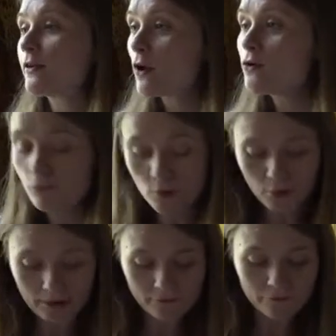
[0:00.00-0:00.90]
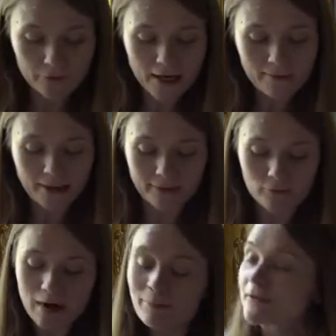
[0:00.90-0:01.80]
her own role in framing,
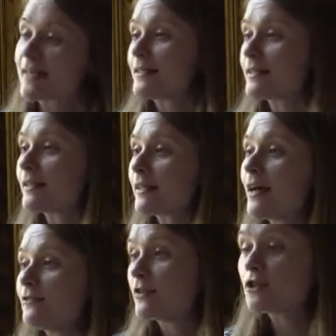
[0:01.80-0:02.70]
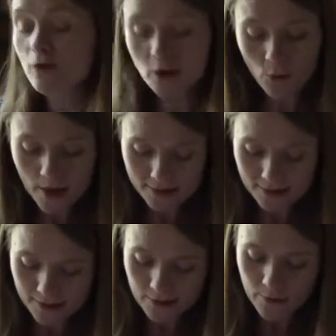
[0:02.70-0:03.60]
representing, and
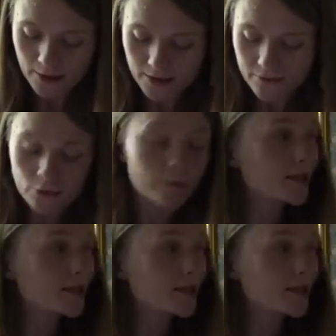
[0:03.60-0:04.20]
ventriloquizing these words for a